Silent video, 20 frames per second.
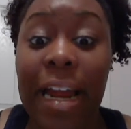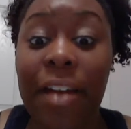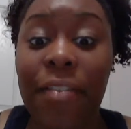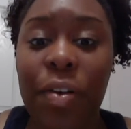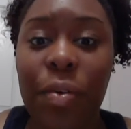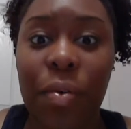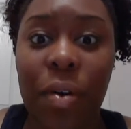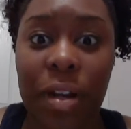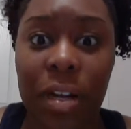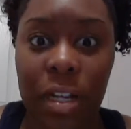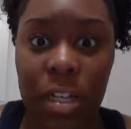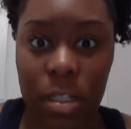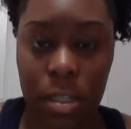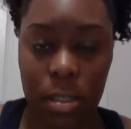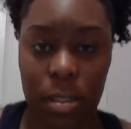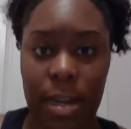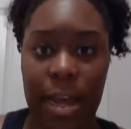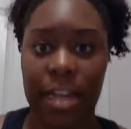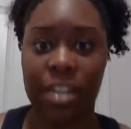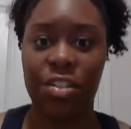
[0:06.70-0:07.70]
Hey everyone,
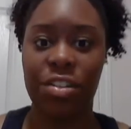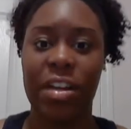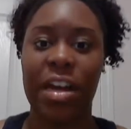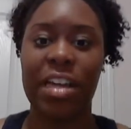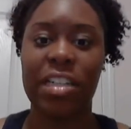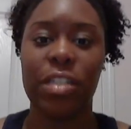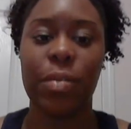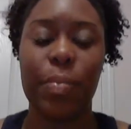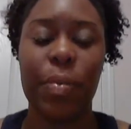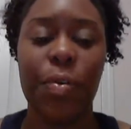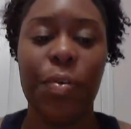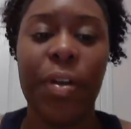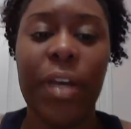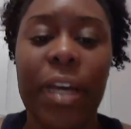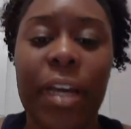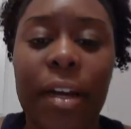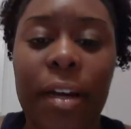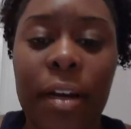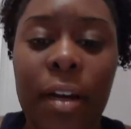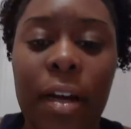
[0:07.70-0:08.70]
it's
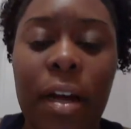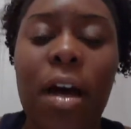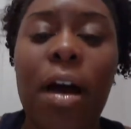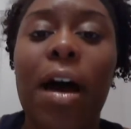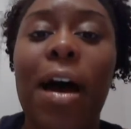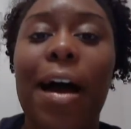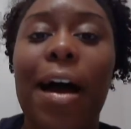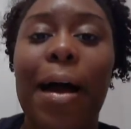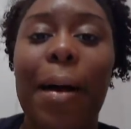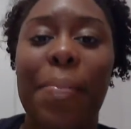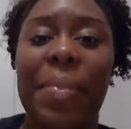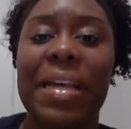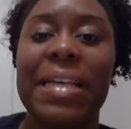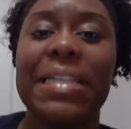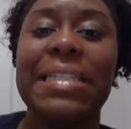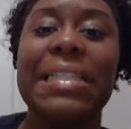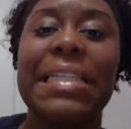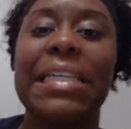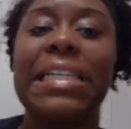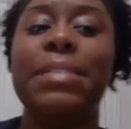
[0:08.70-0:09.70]
naturalNaijabeauty here.
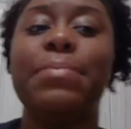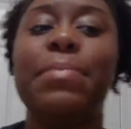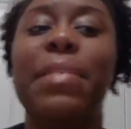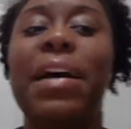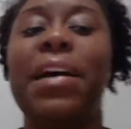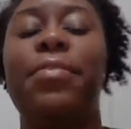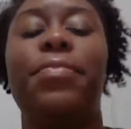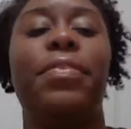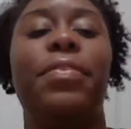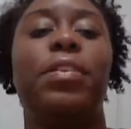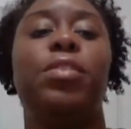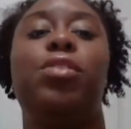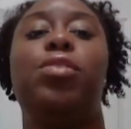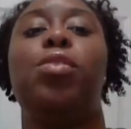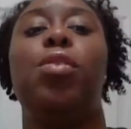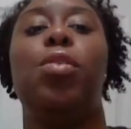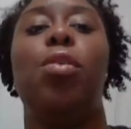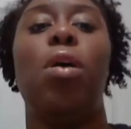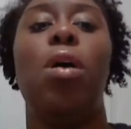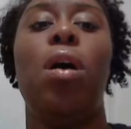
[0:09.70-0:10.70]
This is my
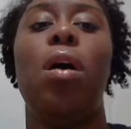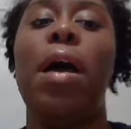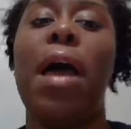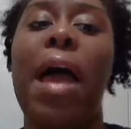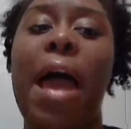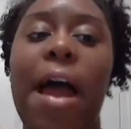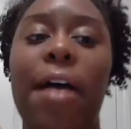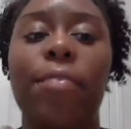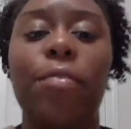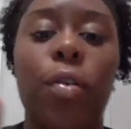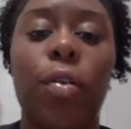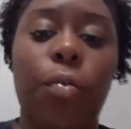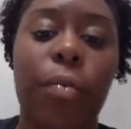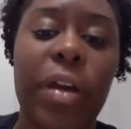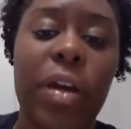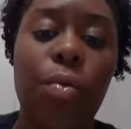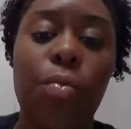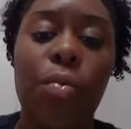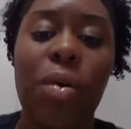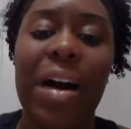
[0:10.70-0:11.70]
official after
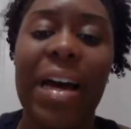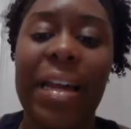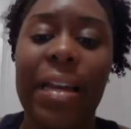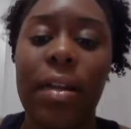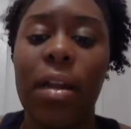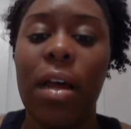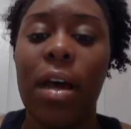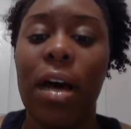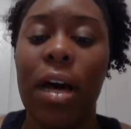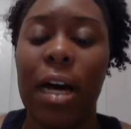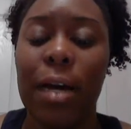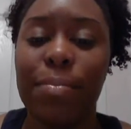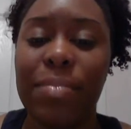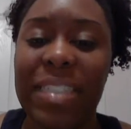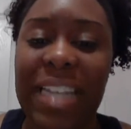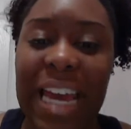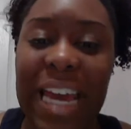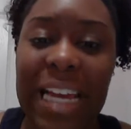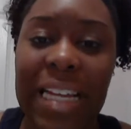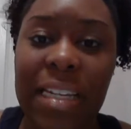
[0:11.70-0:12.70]
week 1
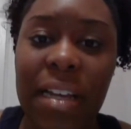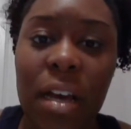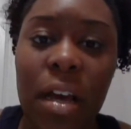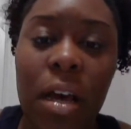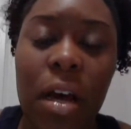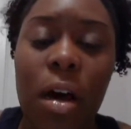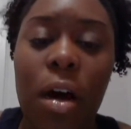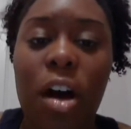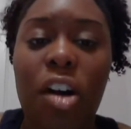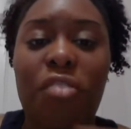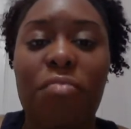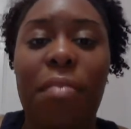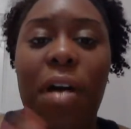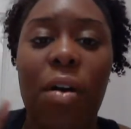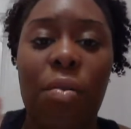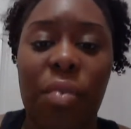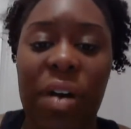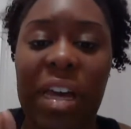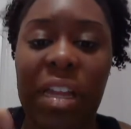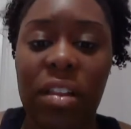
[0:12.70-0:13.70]
update of
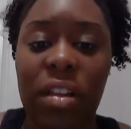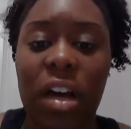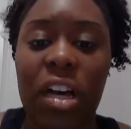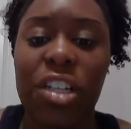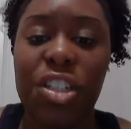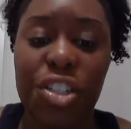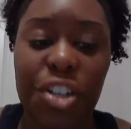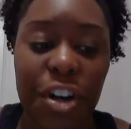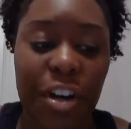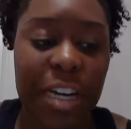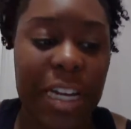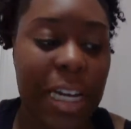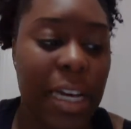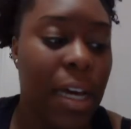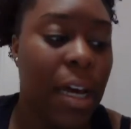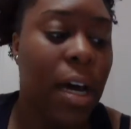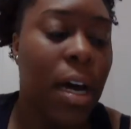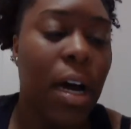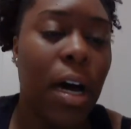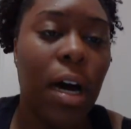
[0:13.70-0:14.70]
my weight loss journey.
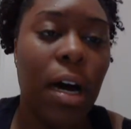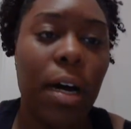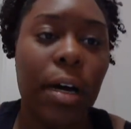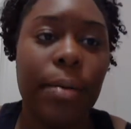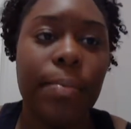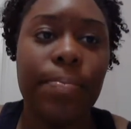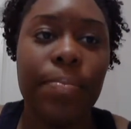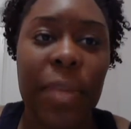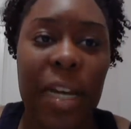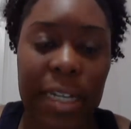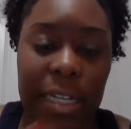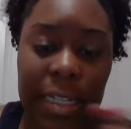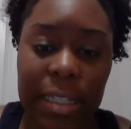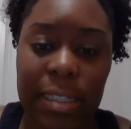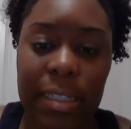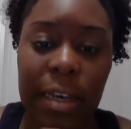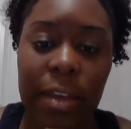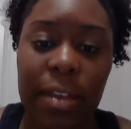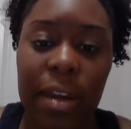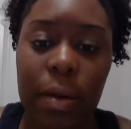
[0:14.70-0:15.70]
I
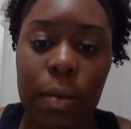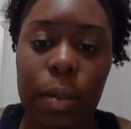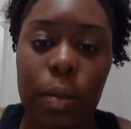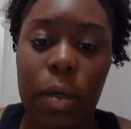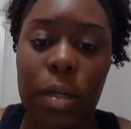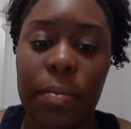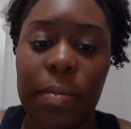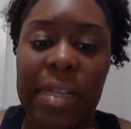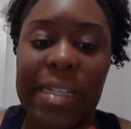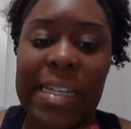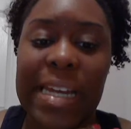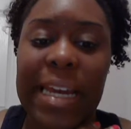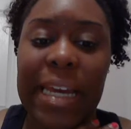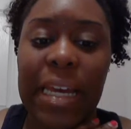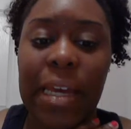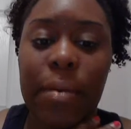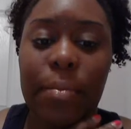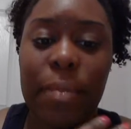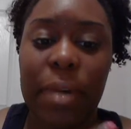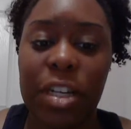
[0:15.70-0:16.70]
did say that I was going to be
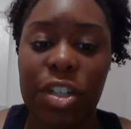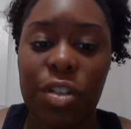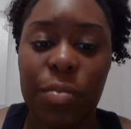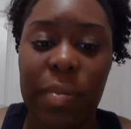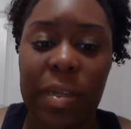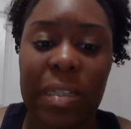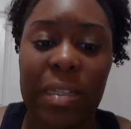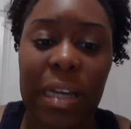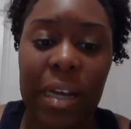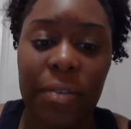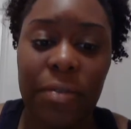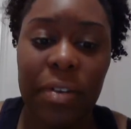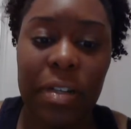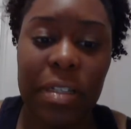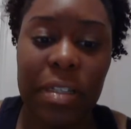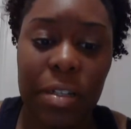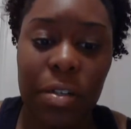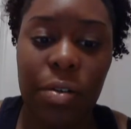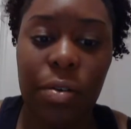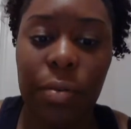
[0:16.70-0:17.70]
taking measurements every
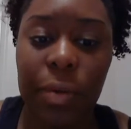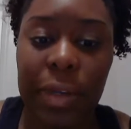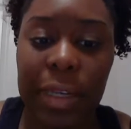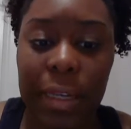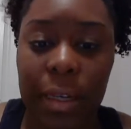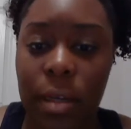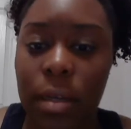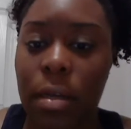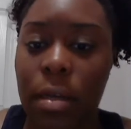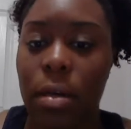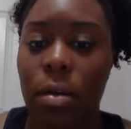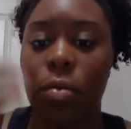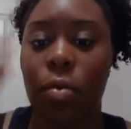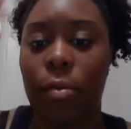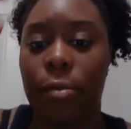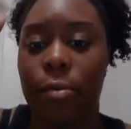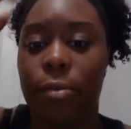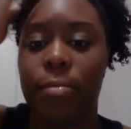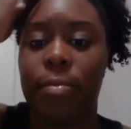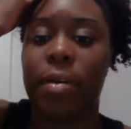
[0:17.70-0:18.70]
single week
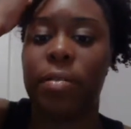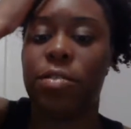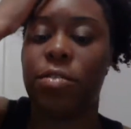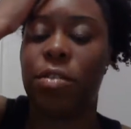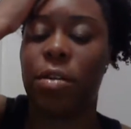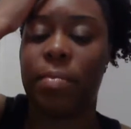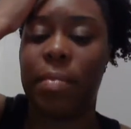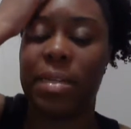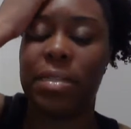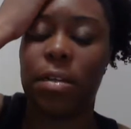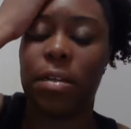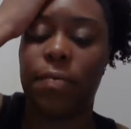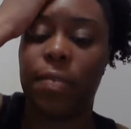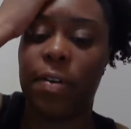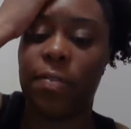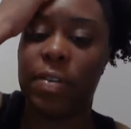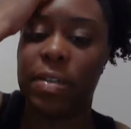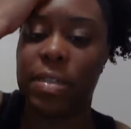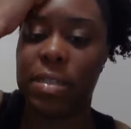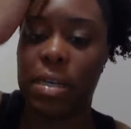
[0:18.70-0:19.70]
or remeasuring myself
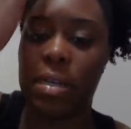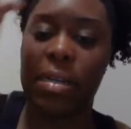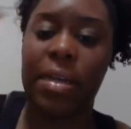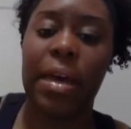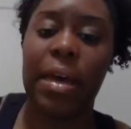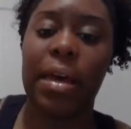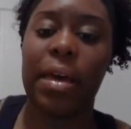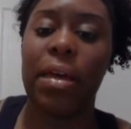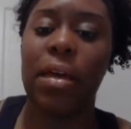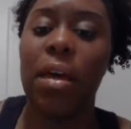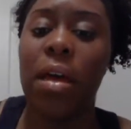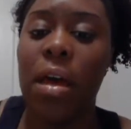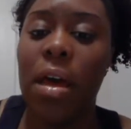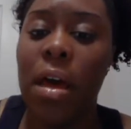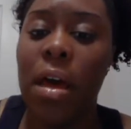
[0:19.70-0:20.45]
every Sunday,